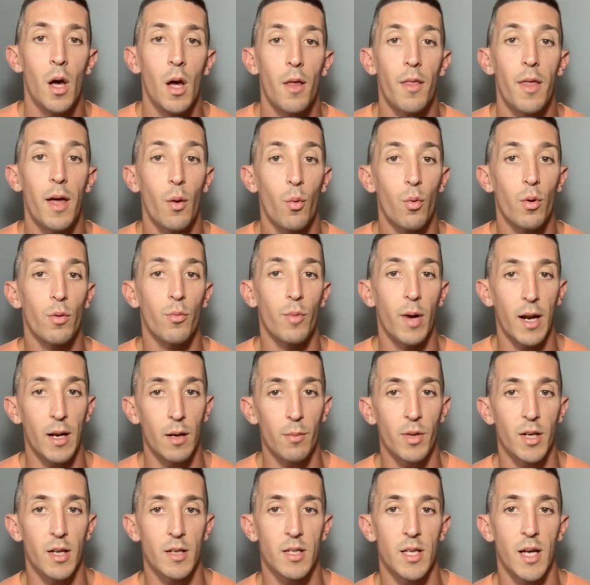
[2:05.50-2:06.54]
They were
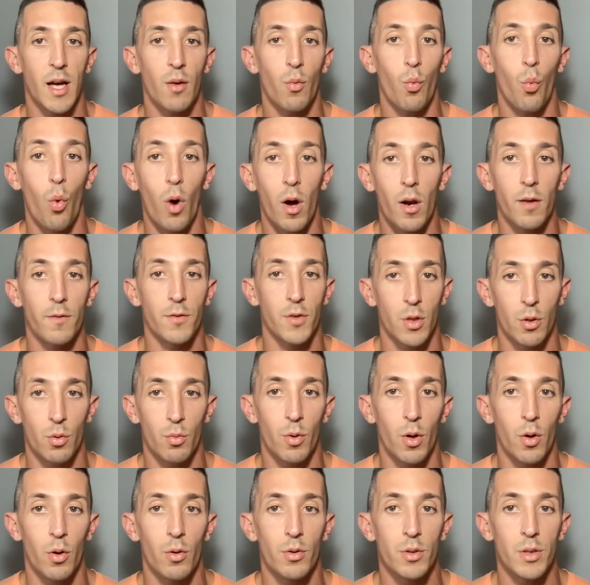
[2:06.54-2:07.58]
randomly assigned one of two
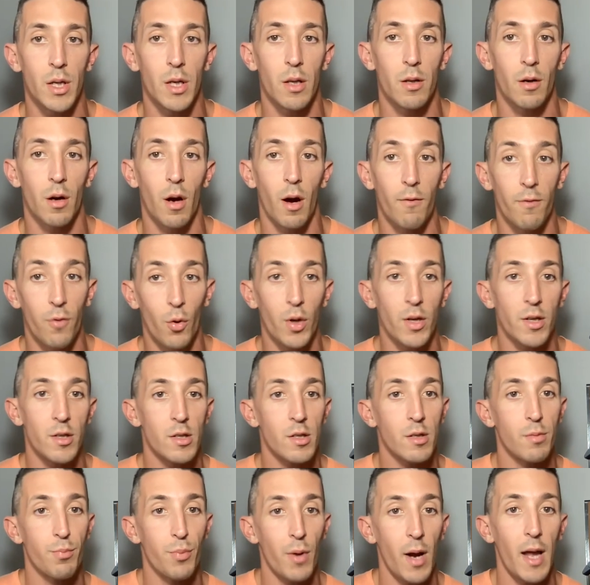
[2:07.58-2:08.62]
roles, either avoid
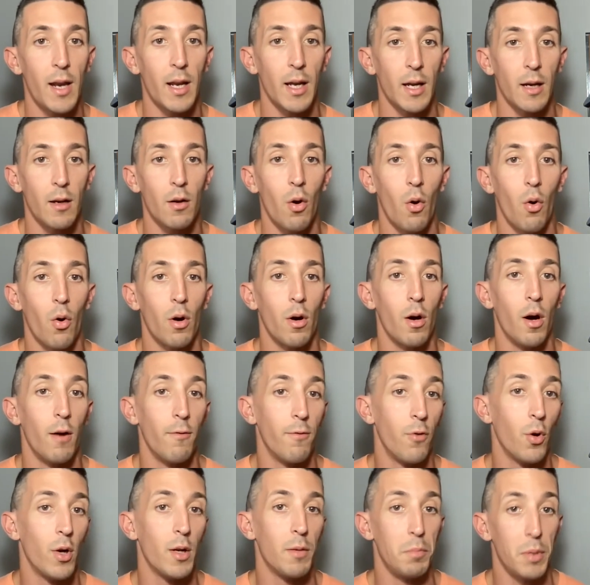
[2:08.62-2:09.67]
spreading or
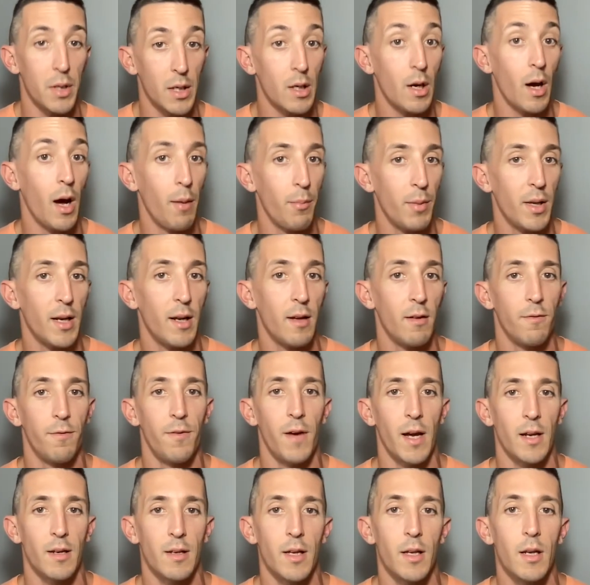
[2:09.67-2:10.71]
avoid becoming
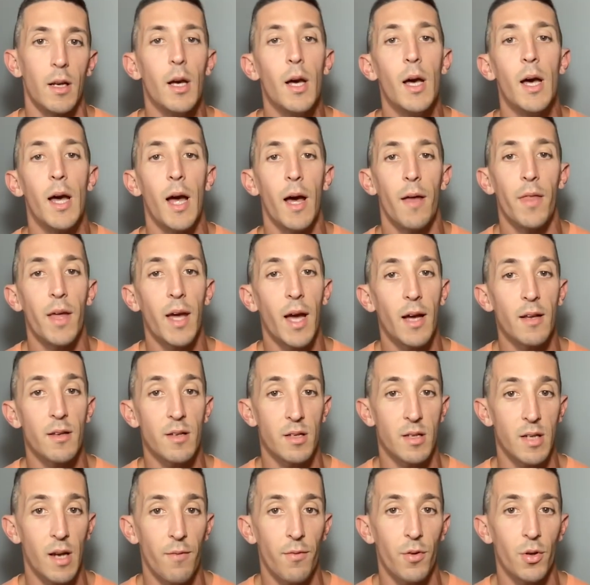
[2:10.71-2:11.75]
infected, and they had
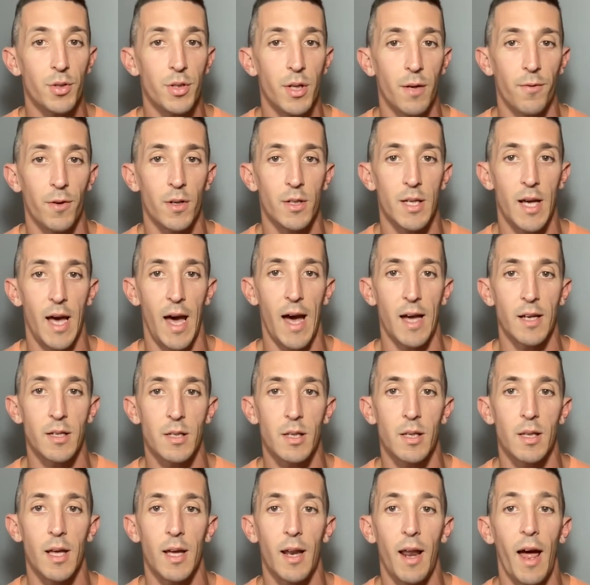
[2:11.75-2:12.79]
several different tasks
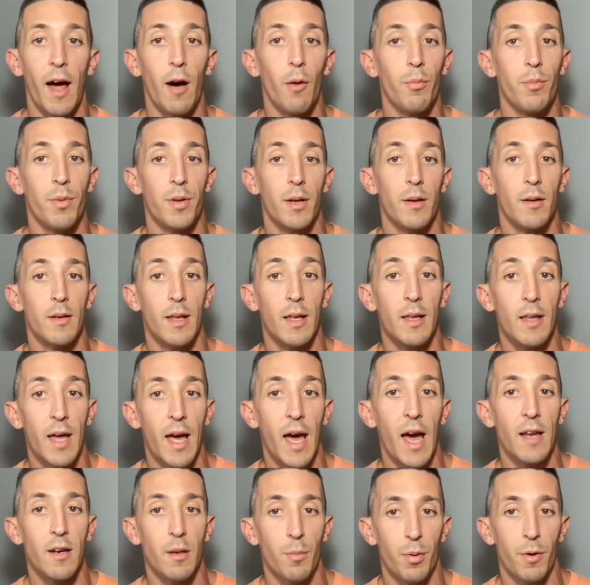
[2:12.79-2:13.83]
that, helped, that they
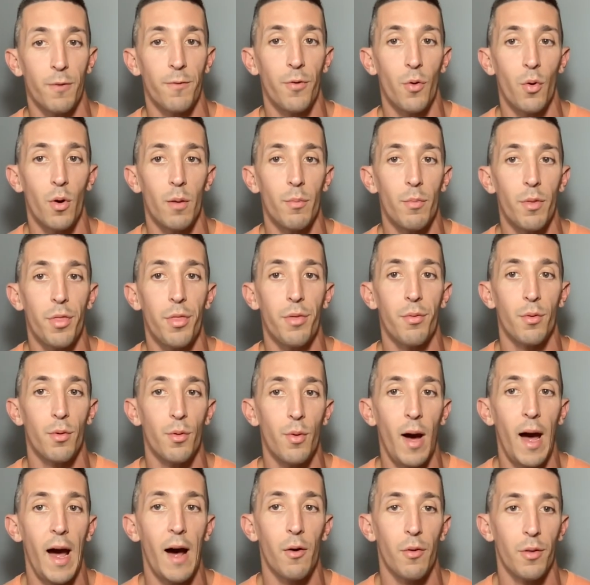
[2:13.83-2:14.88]
had to perform
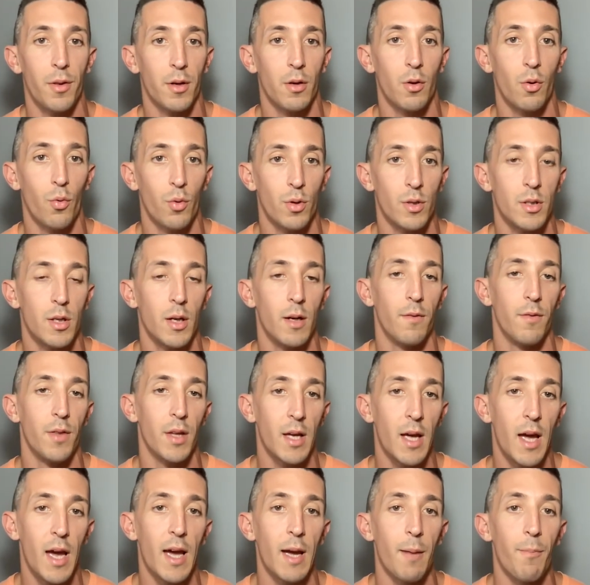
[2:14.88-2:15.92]
throughout the course of the
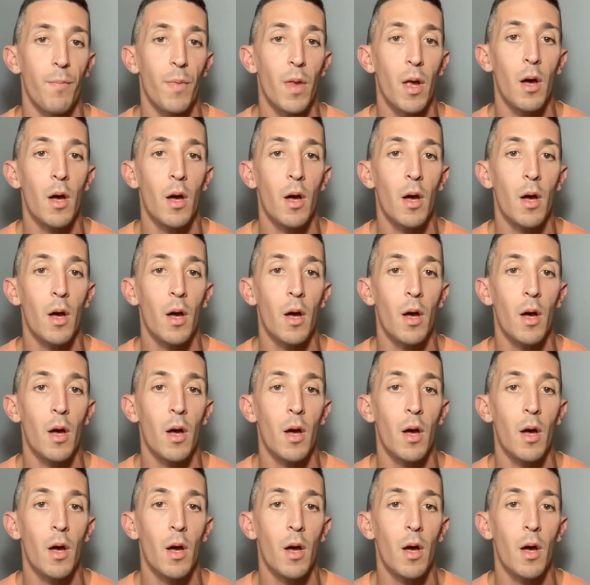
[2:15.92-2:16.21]
game.